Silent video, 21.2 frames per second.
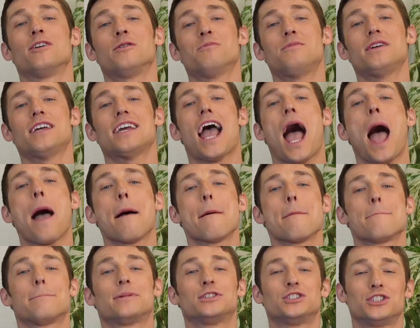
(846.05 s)
would be
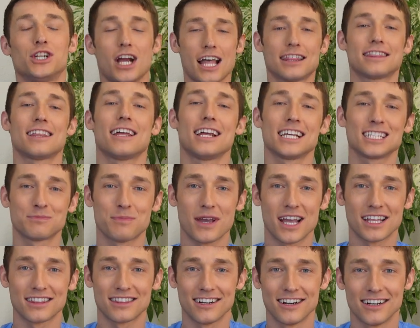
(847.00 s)
Cheer Athletics
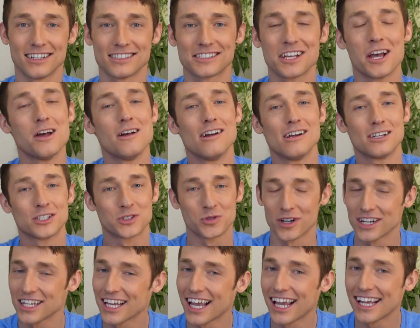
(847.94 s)
Panthers
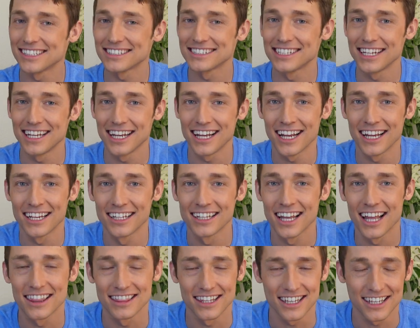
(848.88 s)

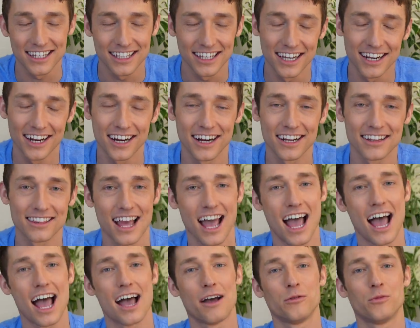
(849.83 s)
2018, the year
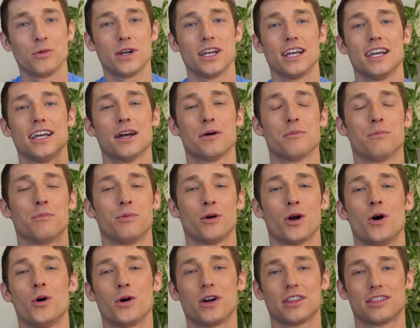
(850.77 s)
that we
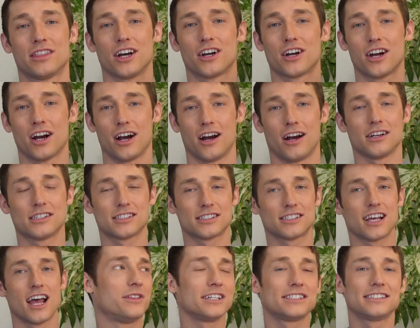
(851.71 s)
broke the curse.
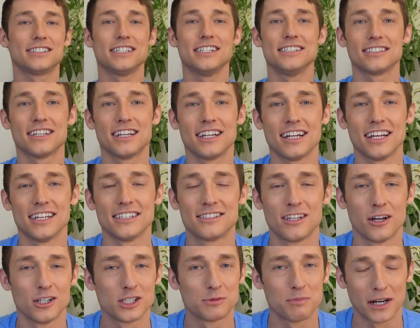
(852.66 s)
This season is
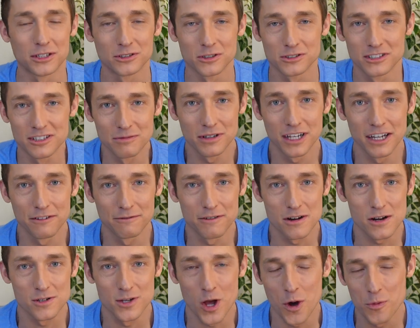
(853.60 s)
so special to me
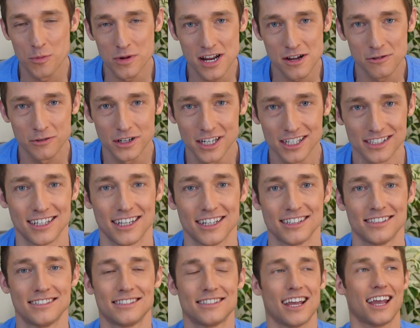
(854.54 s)
for so many
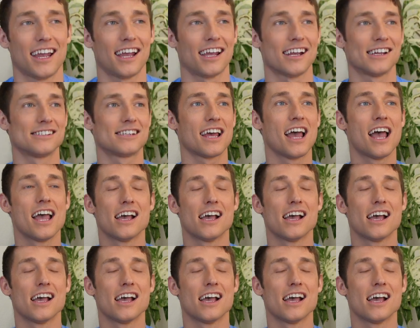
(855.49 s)
reasons, and